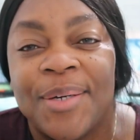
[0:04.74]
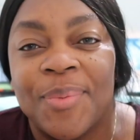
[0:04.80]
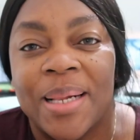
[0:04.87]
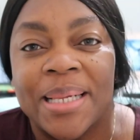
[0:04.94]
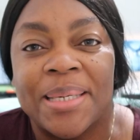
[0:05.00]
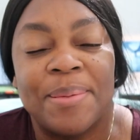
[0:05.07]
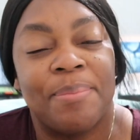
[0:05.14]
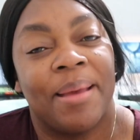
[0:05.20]
and
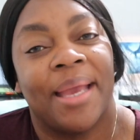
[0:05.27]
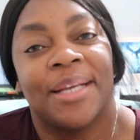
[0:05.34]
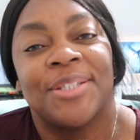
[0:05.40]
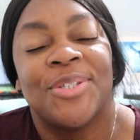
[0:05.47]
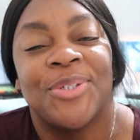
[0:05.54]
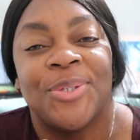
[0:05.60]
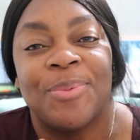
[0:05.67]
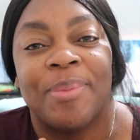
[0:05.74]
welcome back
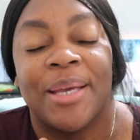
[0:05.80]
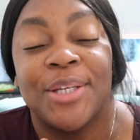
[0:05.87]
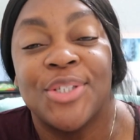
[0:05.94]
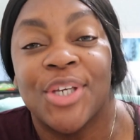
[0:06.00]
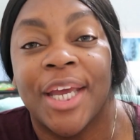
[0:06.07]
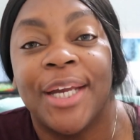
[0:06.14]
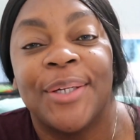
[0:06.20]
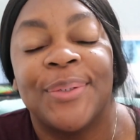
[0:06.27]
to my
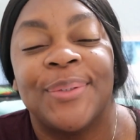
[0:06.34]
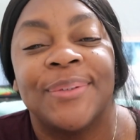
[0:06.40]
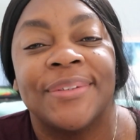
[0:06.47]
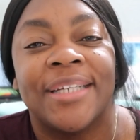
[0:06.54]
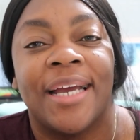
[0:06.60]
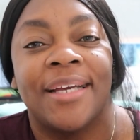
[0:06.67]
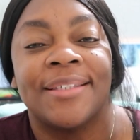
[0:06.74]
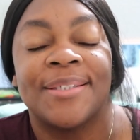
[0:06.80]

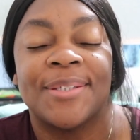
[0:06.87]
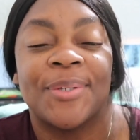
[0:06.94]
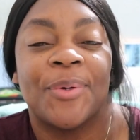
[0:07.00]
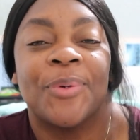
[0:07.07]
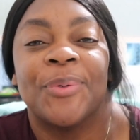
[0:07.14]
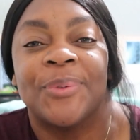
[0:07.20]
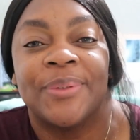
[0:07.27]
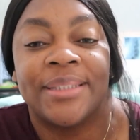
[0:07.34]
channel.
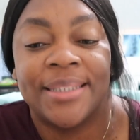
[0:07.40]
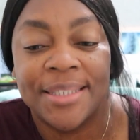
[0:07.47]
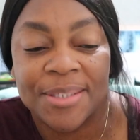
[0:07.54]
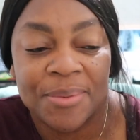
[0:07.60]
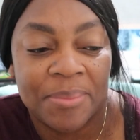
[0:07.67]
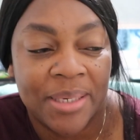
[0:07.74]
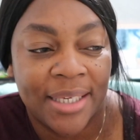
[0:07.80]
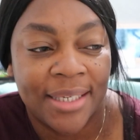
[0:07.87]
So
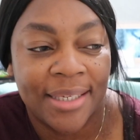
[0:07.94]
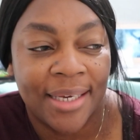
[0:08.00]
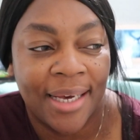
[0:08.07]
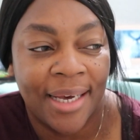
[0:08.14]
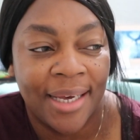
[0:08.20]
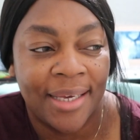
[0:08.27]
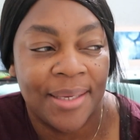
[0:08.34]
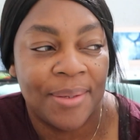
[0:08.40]
this week
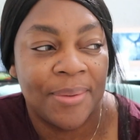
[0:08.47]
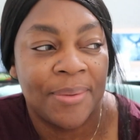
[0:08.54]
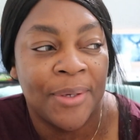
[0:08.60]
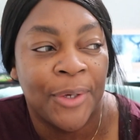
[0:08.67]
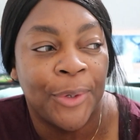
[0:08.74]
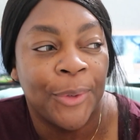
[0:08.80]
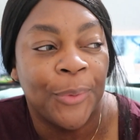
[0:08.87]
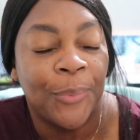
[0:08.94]
I
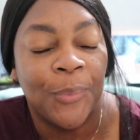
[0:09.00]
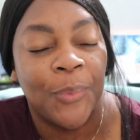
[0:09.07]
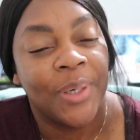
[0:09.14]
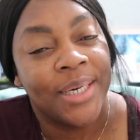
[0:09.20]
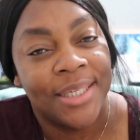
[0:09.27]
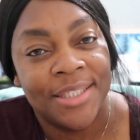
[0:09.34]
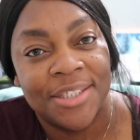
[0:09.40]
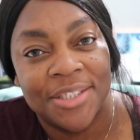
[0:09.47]

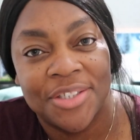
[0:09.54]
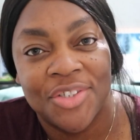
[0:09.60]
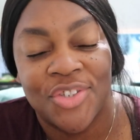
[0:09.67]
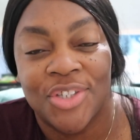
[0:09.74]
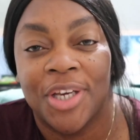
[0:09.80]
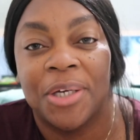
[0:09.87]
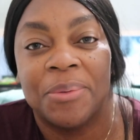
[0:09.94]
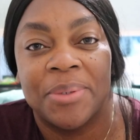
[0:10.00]
wanted to
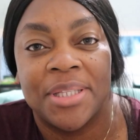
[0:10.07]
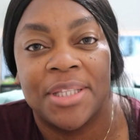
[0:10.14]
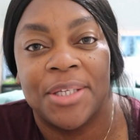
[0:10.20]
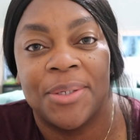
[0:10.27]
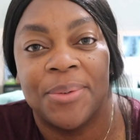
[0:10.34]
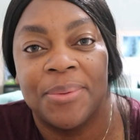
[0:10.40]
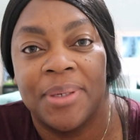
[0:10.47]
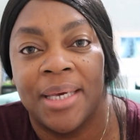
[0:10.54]
share with
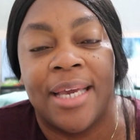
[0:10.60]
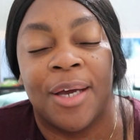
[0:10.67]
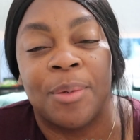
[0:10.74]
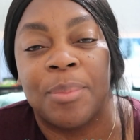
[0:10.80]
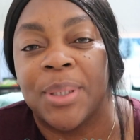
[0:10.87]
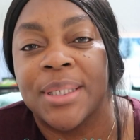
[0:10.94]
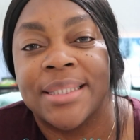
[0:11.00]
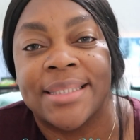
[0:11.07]
you the
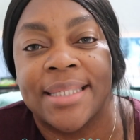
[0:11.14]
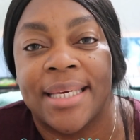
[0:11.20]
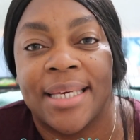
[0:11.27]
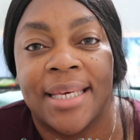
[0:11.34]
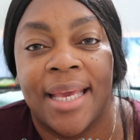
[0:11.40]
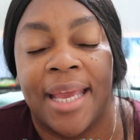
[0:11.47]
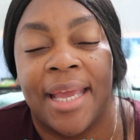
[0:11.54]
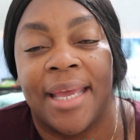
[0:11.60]

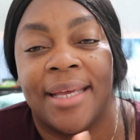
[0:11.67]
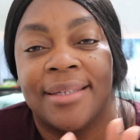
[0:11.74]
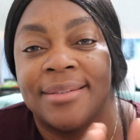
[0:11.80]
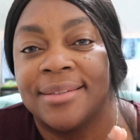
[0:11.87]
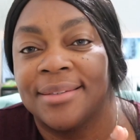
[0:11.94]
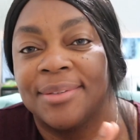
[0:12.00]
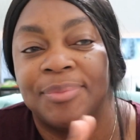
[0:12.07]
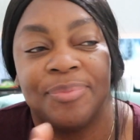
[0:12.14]
unboxing
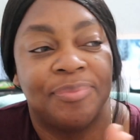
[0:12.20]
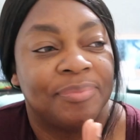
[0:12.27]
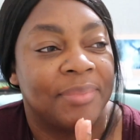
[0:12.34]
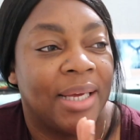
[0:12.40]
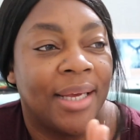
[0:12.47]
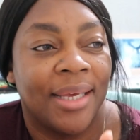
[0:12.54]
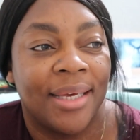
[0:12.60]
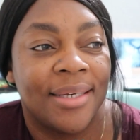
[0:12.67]
and
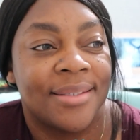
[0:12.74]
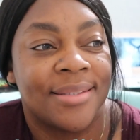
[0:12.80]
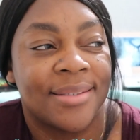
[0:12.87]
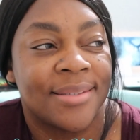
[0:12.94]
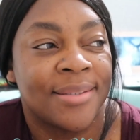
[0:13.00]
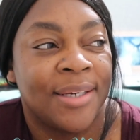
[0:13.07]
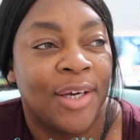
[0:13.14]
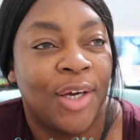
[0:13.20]
I guess
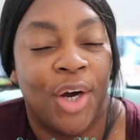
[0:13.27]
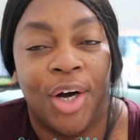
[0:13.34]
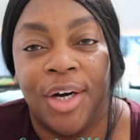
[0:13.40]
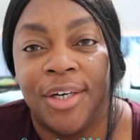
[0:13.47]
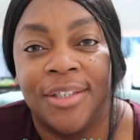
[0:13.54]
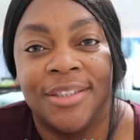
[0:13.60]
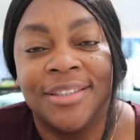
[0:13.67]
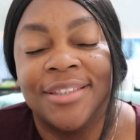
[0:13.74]

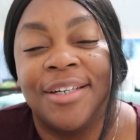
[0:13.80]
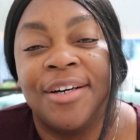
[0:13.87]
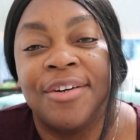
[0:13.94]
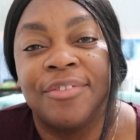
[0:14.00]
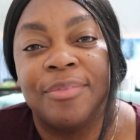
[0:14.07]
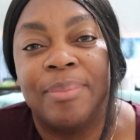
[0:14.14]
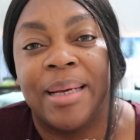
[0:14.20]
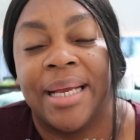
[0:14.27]
haul
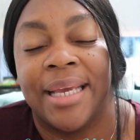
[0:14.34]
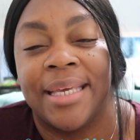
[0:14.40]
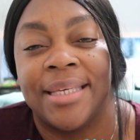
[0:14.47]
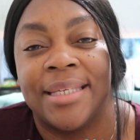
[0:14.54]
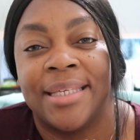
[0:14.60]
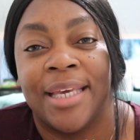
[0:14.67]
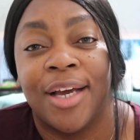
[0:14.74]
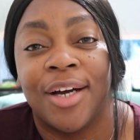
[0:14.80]
of my
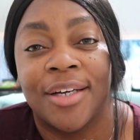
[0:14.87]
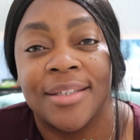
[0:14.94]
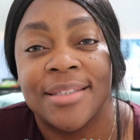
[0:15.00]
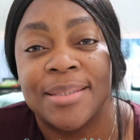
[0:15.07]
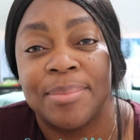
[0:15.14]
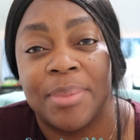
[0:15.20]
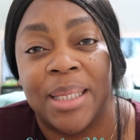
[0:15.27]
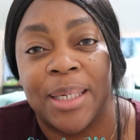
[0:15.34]

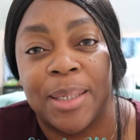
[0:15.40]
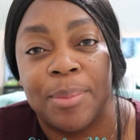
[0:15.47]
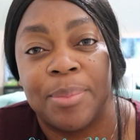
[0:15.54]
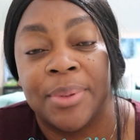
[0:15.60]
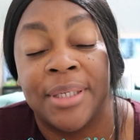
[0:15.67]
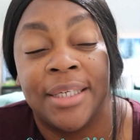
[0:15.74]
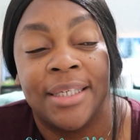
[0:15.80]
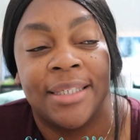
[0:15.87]
eHearts meetup
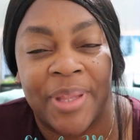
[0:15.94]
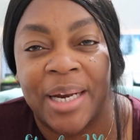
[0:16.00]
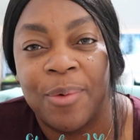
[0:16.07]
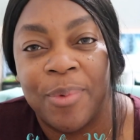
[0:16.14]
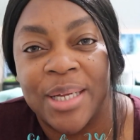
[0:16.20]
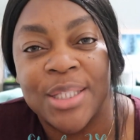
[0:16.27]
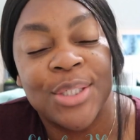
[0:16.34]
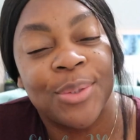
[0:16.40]
that I
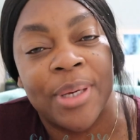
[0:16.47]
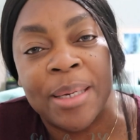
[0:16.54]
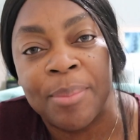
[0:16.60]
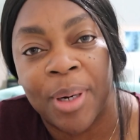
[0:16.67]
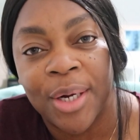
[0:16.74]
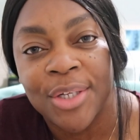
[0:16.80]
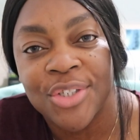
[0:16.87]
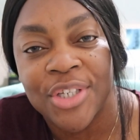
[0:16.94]
went to in
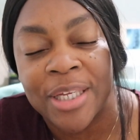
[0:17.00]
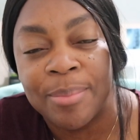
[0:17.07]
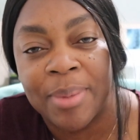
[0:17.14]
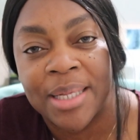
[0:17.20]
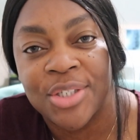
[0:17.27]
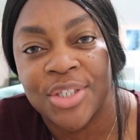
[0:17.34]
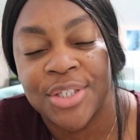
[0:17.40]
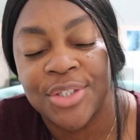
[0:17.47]
March in
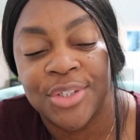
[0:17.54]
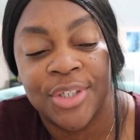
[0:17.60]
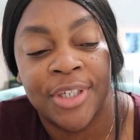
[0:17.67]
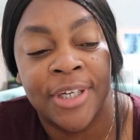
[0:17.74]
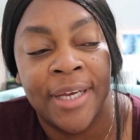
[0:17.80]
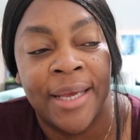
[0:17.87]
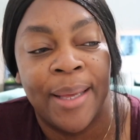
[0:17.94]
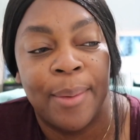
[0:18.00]

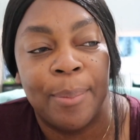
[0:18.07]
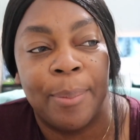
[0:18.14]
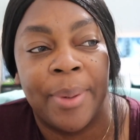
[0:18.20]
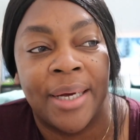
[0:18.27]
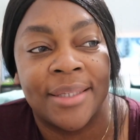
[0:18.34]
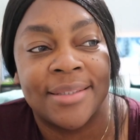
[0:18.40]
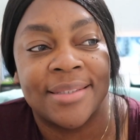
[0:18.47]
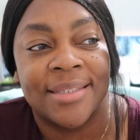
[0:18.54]
Manchester,
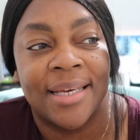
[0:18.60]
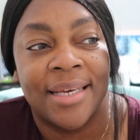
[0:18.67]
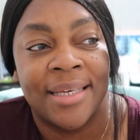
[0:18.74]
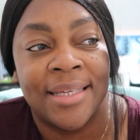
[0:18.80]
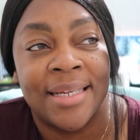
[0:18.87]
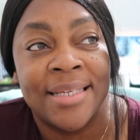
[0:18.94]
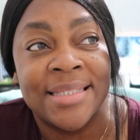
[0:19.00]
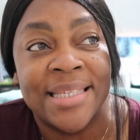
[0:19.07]
but
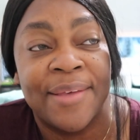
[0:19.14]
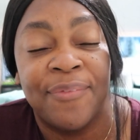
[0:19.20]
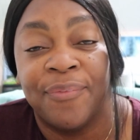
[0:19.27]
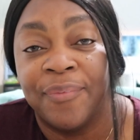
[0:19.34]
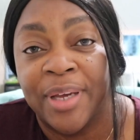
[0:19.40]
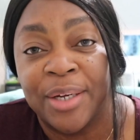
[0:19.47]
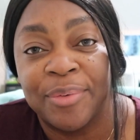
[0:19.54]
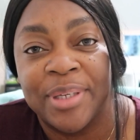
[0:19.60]
it is a
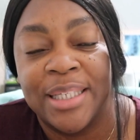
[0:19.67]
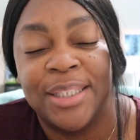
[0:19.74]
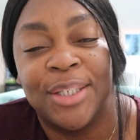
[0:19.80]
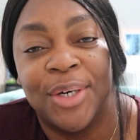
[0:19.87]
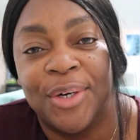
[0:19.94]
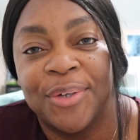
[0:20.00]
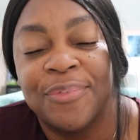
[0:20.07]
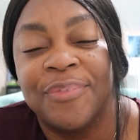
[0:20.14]
very
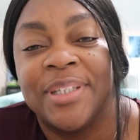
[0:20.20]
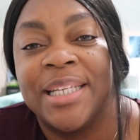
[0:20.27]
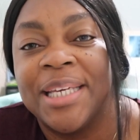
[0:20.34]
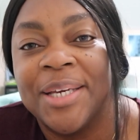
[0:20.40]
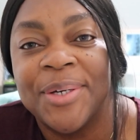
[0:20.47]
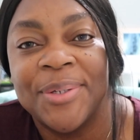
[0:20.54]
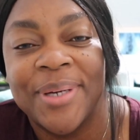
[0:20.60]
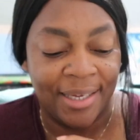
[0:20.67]
long
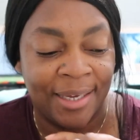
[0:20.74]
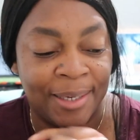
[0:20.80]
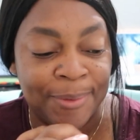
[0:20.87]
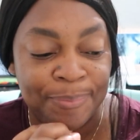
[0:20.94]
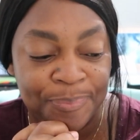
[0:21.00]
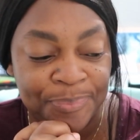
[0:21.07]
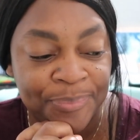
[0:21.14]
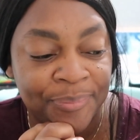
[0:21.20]
video.
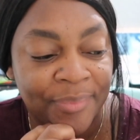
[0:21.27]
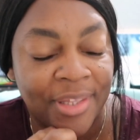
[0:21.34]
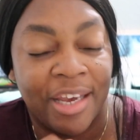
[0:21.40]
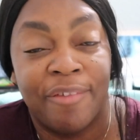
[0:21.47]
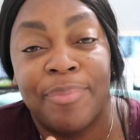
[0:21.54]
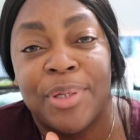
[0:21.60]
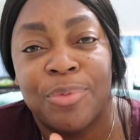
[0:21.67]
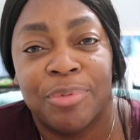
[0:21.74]

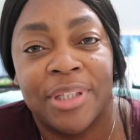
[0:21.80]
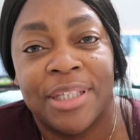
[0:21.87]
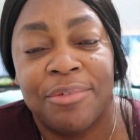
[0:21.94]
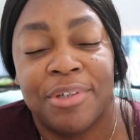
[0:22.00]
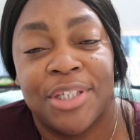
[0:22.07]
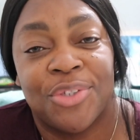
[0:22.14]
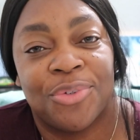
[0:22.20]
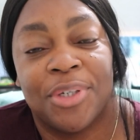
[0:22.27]
I've been
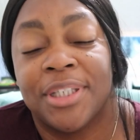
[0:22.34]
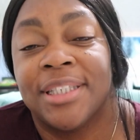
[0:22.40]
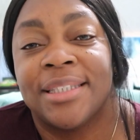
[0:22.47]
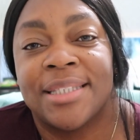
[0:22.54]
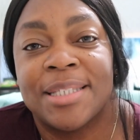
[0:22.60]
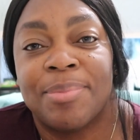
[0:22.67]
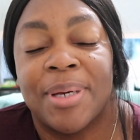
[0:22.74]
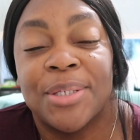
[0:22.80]
really struggling
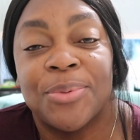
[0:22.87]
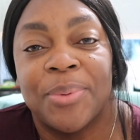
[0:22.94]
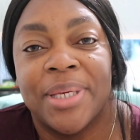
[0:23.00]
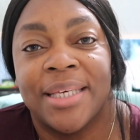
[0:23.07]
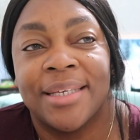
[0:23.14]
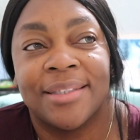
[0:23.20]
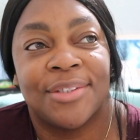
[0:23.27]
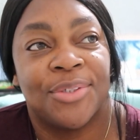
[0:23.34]
this past
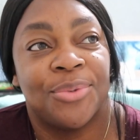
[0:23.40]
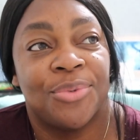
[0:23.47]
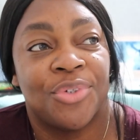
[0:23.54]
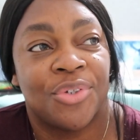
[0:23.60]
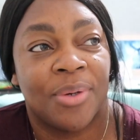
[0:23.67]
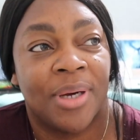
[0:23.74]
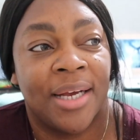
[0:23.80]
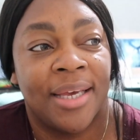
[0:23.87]
week to
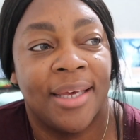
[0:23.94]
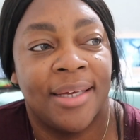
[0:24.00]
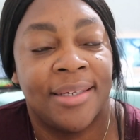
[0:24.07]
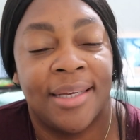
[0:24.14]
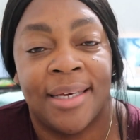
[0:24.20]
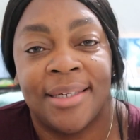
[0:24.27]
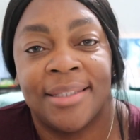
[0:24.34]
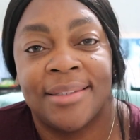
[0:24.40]
try
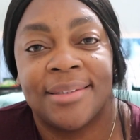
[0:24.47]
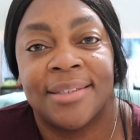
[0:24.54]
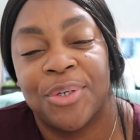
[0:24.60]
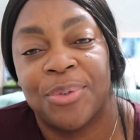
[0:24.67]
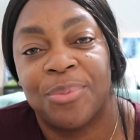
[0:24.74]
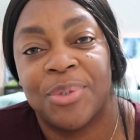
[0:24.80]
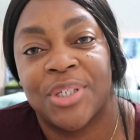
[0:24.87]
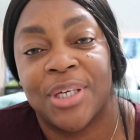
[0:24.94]
and edit for
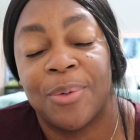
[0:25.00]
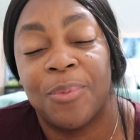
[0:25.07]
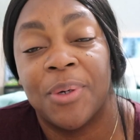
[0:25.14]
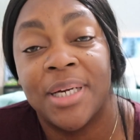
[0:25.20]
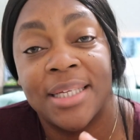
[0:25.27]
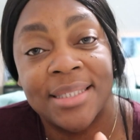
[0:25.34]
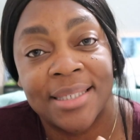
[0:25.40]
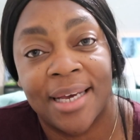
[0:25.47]
you, which I
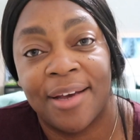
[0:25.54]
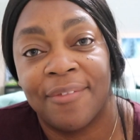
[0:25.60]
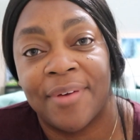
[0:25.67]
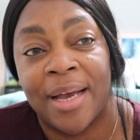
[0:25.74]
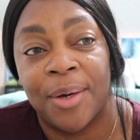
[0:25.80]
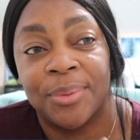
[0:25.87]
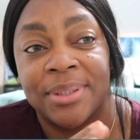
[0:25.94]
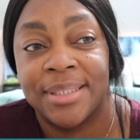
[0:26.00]
wanted to have
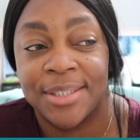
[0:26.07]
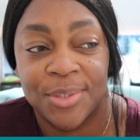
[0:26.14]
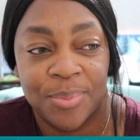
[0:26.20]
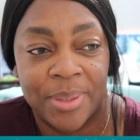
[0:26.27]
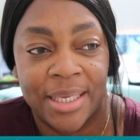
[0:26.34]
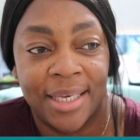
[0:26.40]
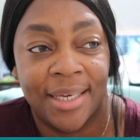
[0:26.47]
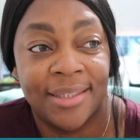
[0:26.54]
out this
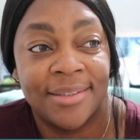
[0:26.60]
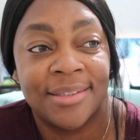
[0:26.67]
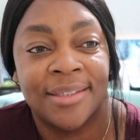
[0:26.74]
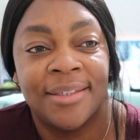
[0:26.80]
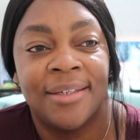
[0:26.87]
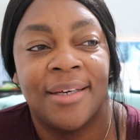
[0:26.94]
weekend.